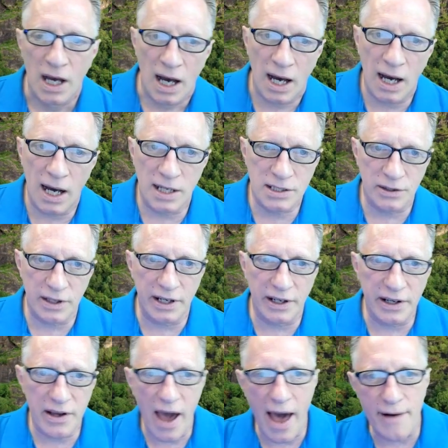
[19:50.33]
So there
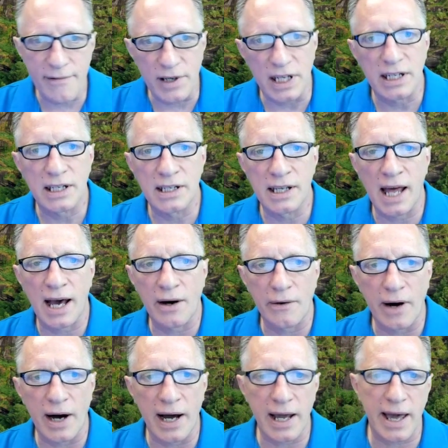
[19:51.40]
you have it. Now
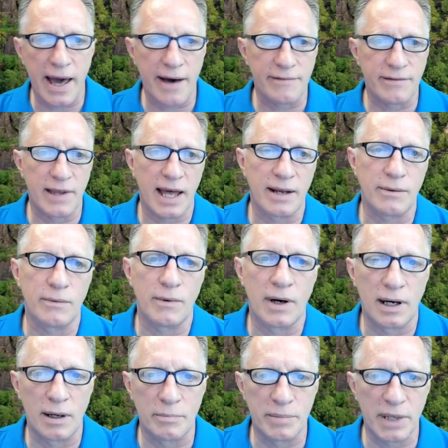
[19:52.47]
I have that
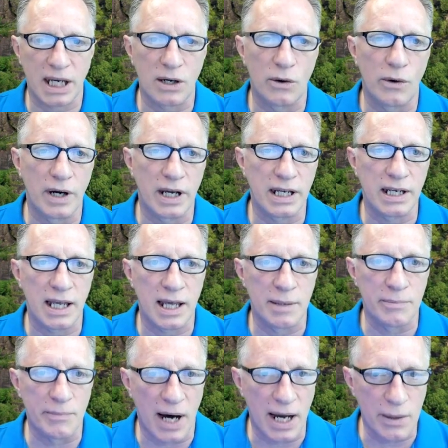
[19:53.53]
Bitcoin in
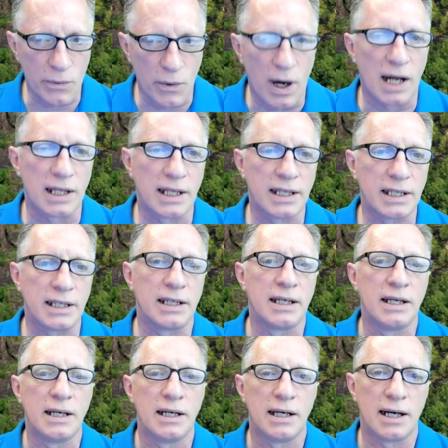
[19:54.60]
my wallet
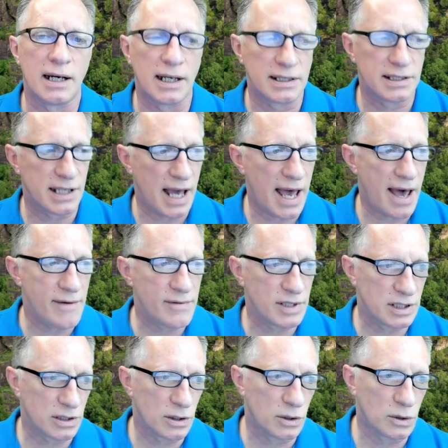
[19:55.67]
to have and
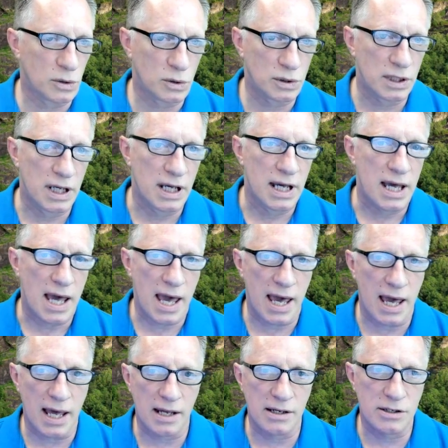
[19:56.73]
to hold.
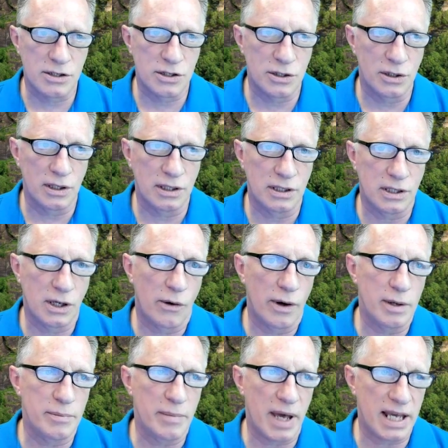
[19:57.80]
And should
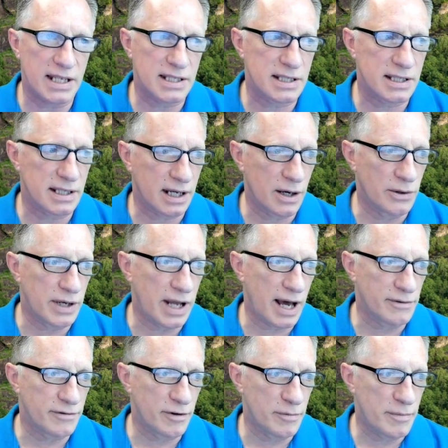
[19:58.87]
Coinbase go
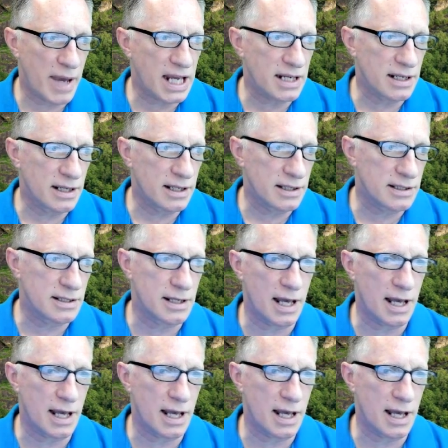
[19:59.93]
down for maintenance